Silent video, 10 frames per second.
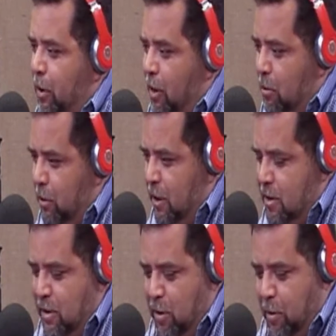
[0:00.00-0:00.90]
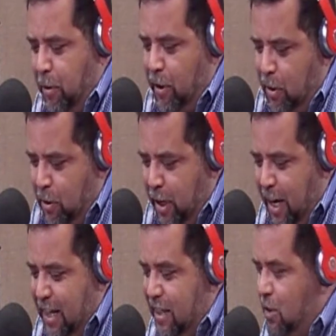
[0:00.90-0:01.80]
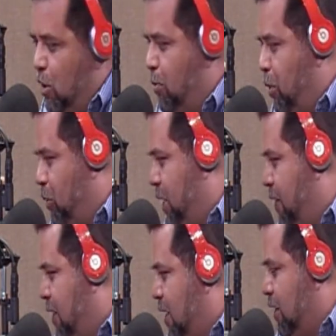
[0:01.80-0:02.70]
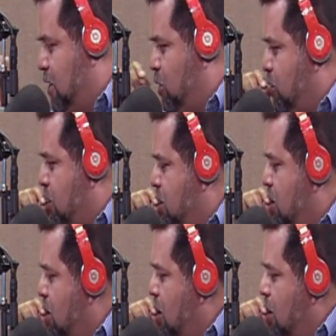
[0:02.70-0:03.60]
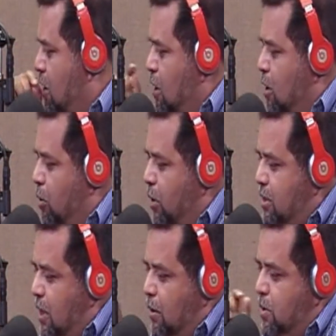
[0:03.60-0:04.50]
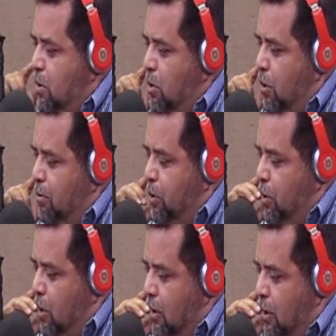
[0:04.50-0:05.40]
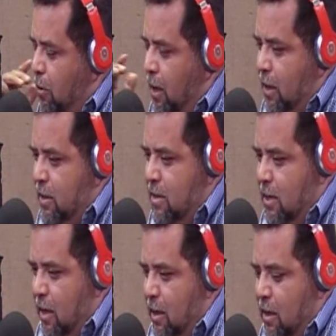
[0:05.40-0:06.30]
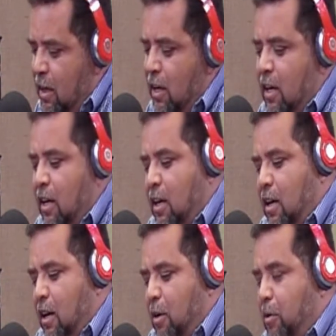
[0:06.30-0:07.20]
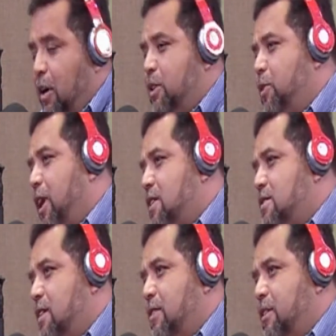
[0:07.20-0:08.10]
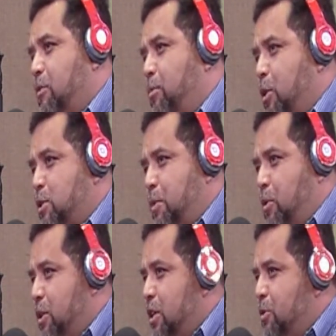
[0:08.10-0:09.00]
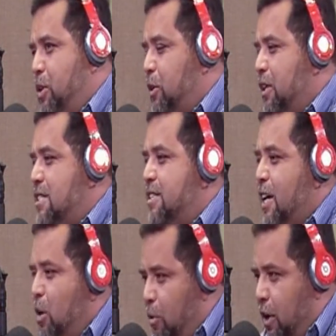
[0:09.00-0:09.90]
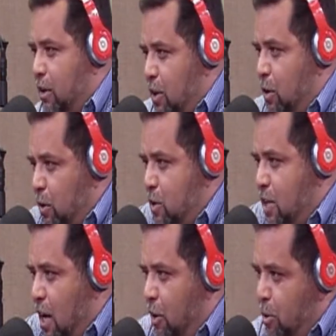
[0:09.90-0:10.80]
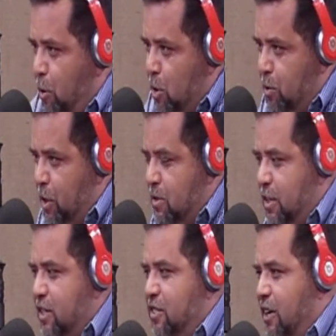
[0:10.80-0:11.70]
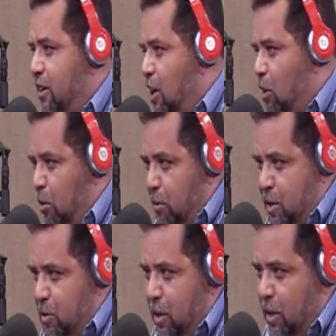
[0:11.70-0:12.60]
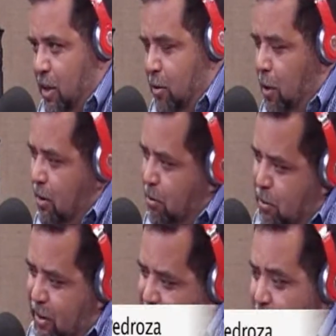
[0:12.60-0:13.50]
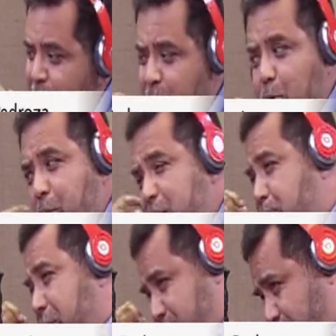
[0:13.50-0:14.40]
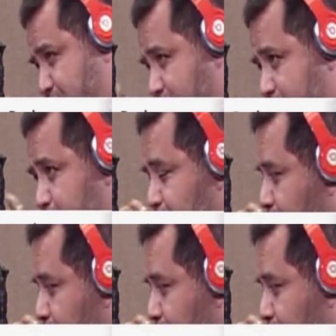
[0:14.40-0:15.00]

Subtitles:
porque, como dice el señor Perello, antes no le preguntaban tantas cosas. One time I saw one program and one lady say, well, you guys give us reports, but we don't understand why, you know, those kind of reports because they're general numbers. They don't need to be specific,